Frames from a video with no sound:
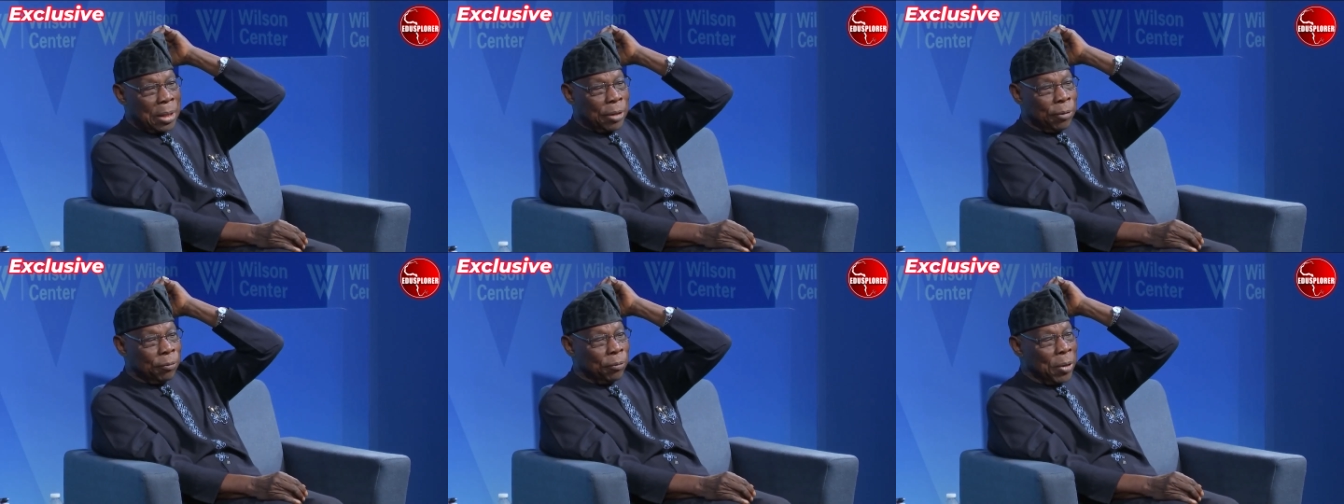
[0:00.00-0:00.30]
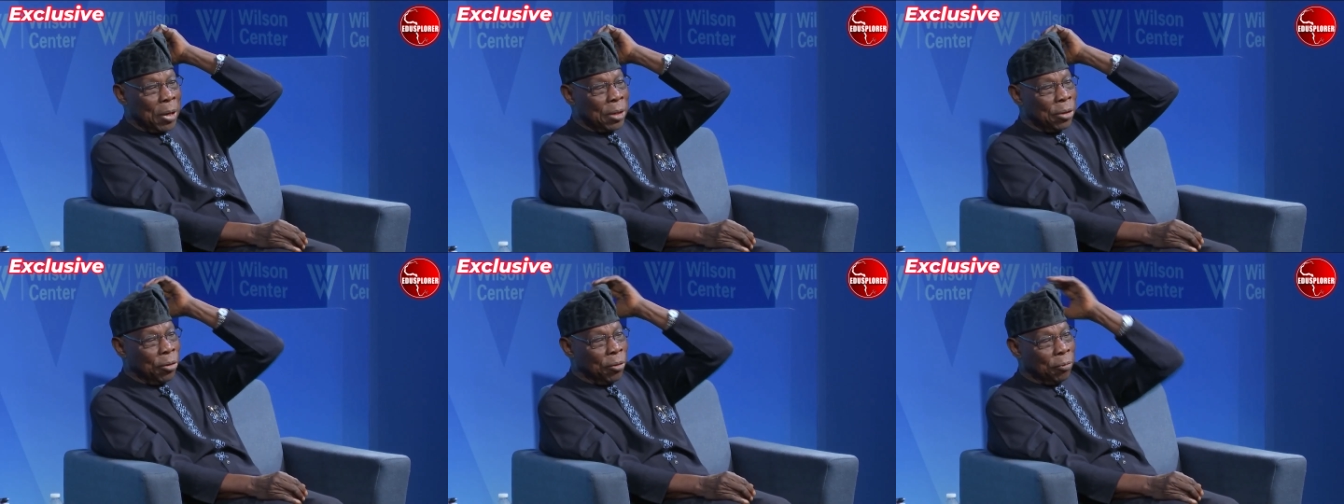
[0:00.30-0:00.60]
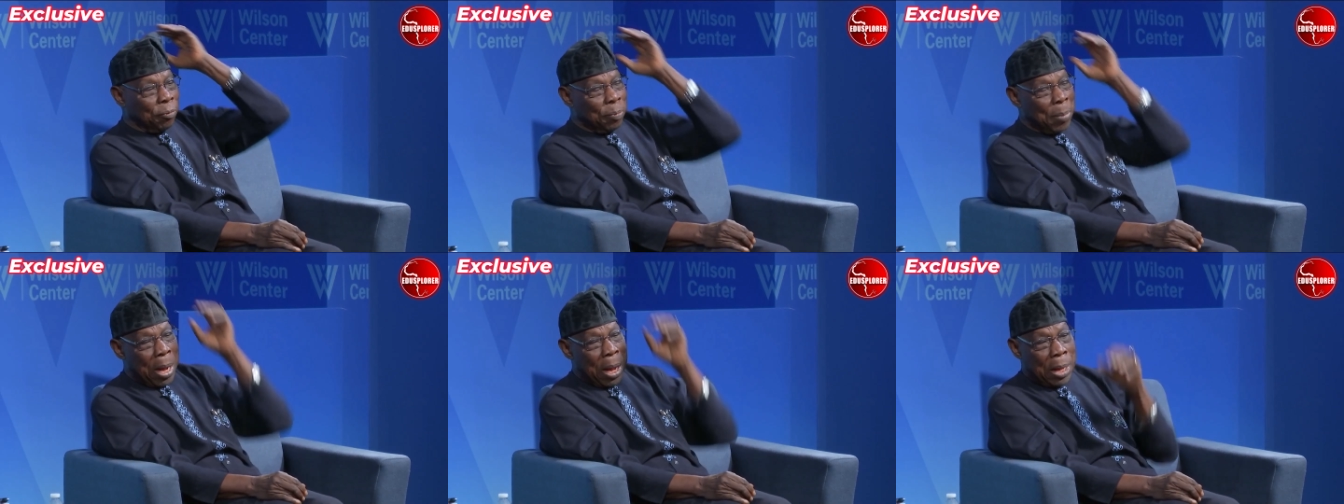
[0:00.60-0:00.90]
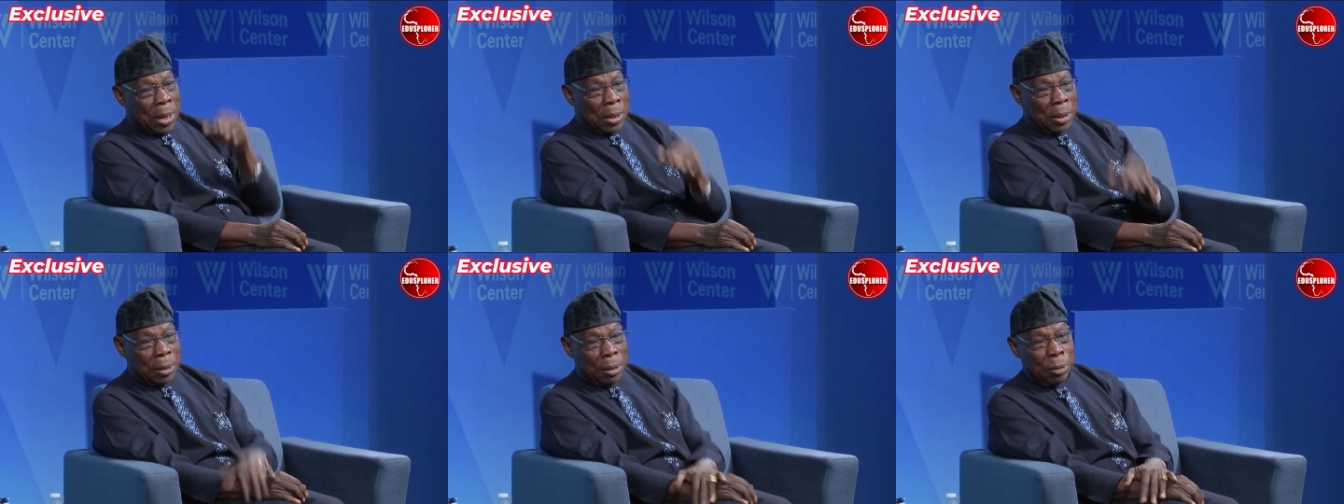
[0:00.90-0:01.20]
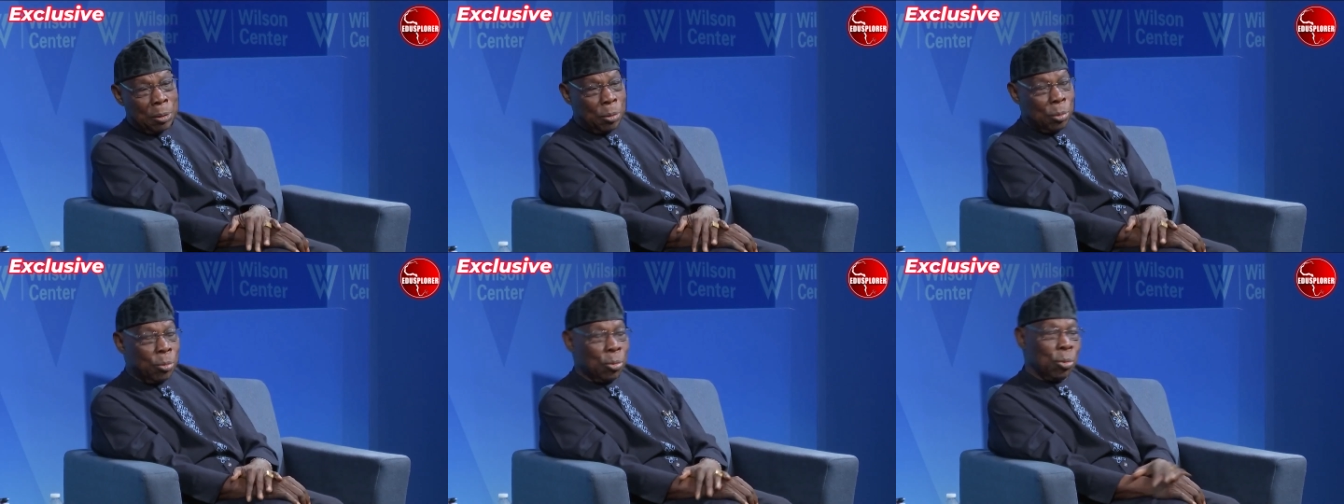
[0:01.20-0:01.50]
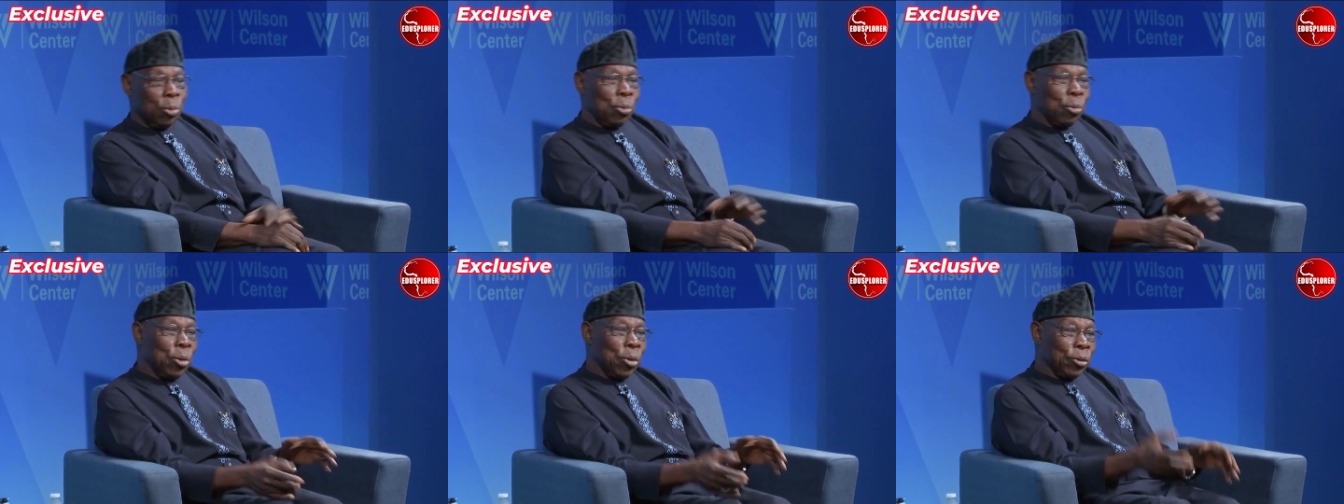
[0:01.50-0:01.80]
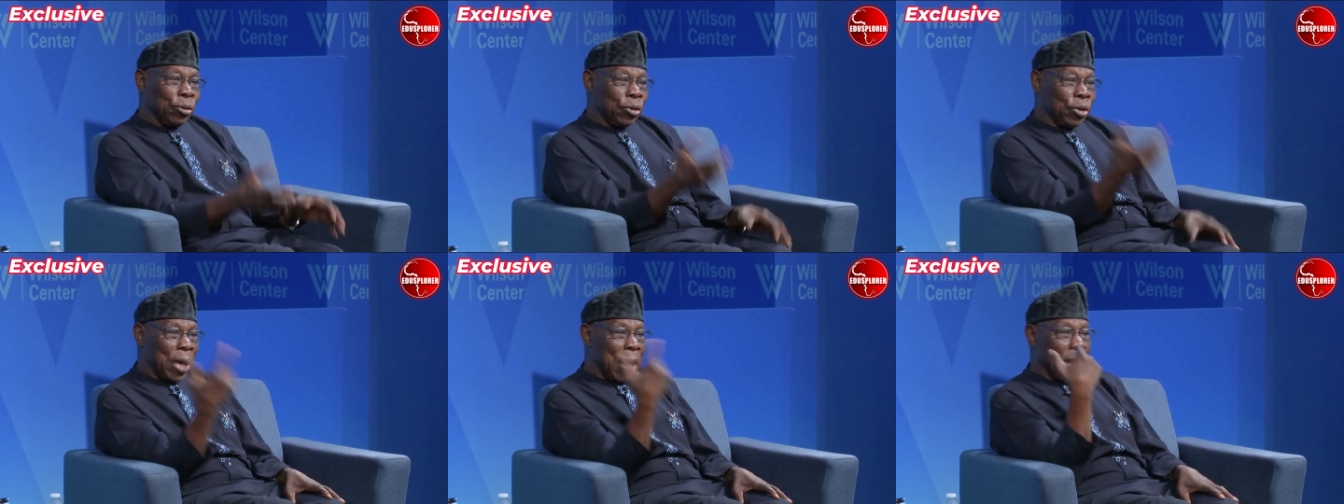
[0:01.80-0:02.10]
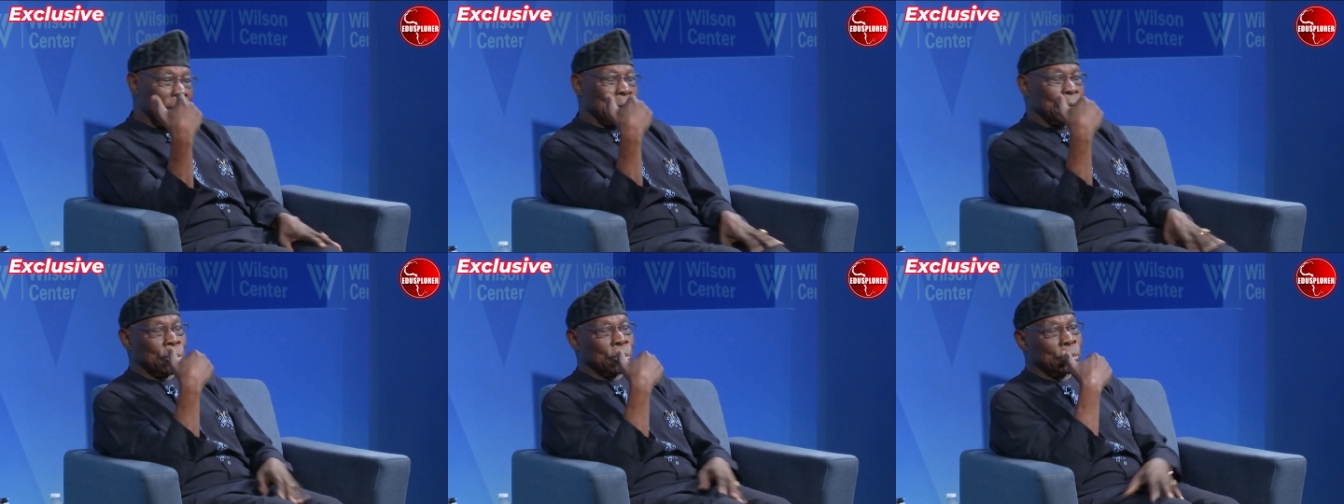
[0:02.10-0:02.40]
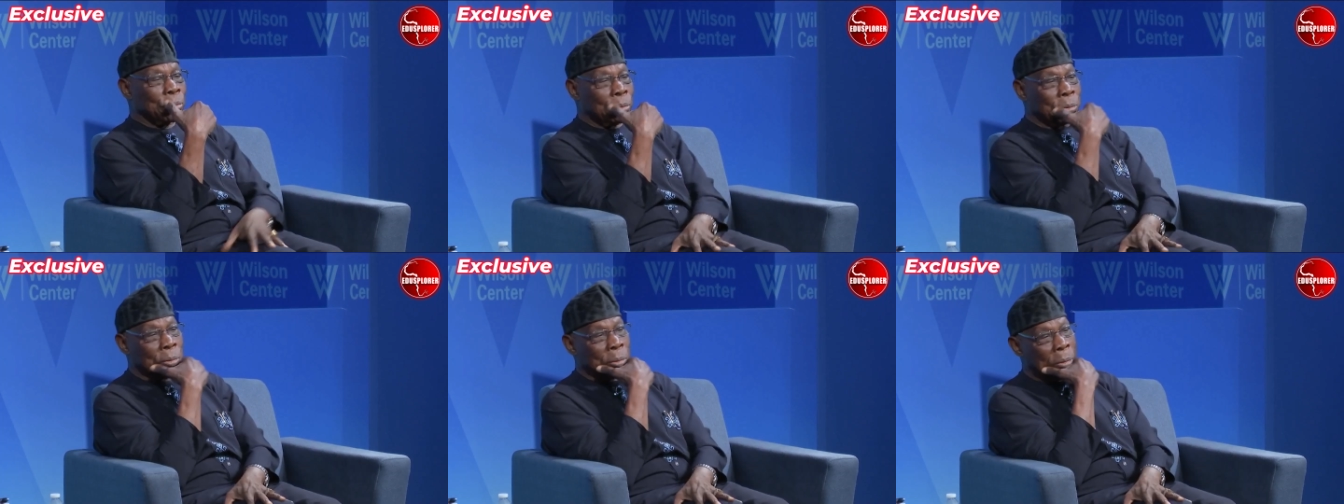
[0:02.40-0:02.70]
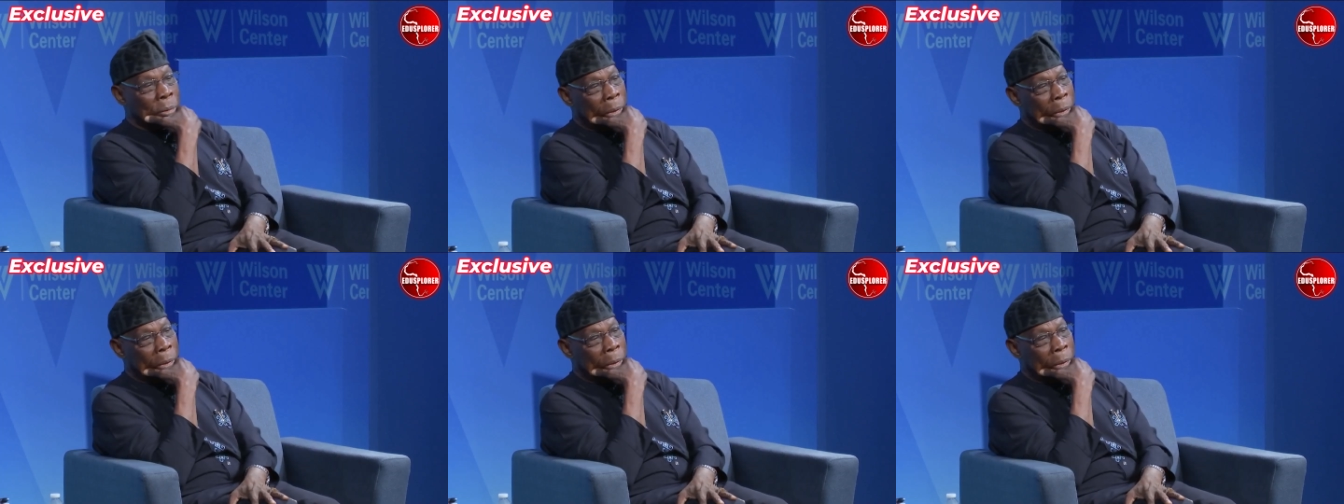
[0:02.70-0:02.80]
a friend of mine who was trying to